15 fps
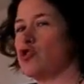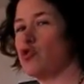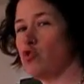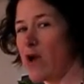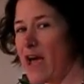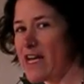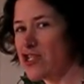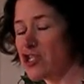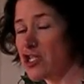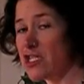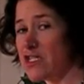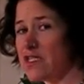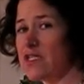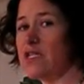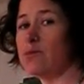
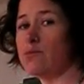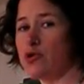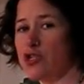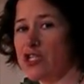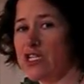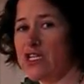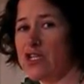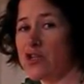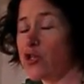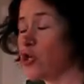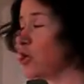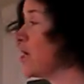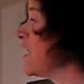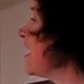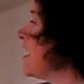tragedies in particular.
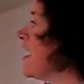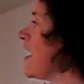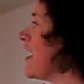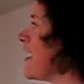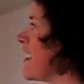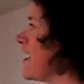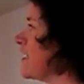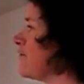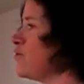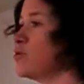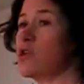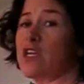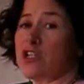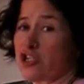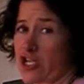And if you
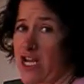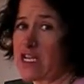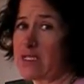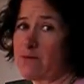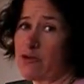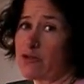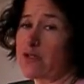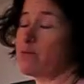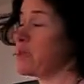look at Shakespeare's